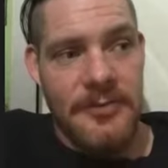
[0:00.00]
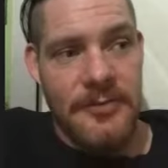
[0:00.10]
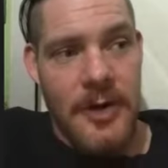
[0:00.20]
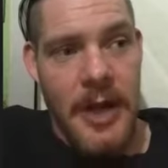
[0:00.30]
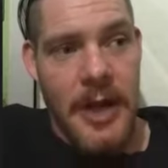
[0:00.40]

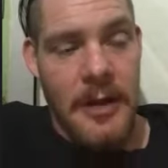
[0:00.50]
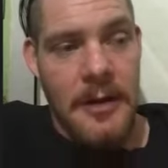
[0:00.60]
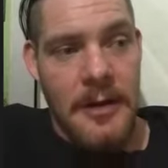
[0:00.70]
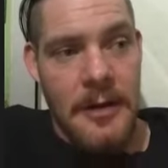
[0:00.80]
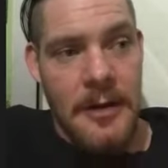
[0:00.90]
write
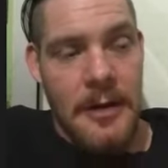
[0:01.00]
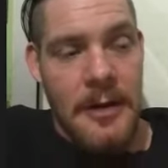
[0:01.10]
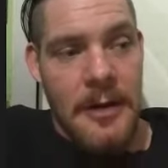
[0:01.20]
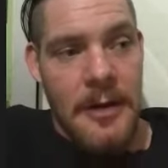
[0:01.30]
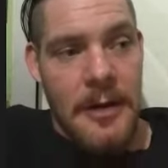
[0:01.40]

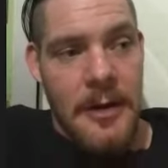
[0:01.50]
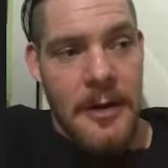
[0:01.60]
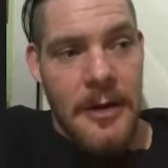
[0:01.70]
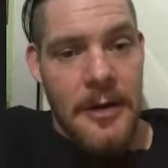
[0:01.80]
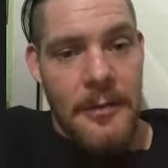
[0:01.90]

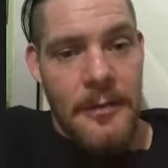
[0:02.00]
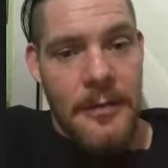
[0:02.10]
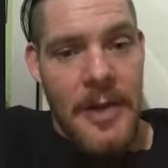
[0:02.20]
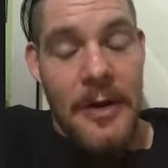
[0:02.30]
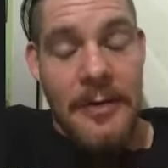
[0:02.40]

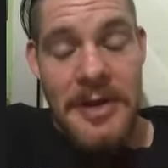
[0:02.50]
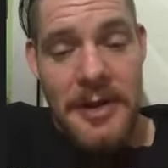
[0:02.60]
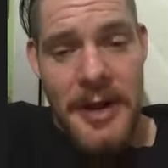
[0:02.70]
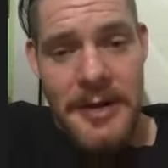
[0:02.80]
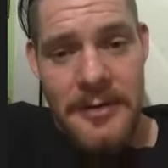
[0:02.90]

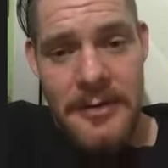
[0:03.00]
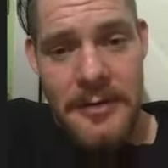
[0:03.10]
outside,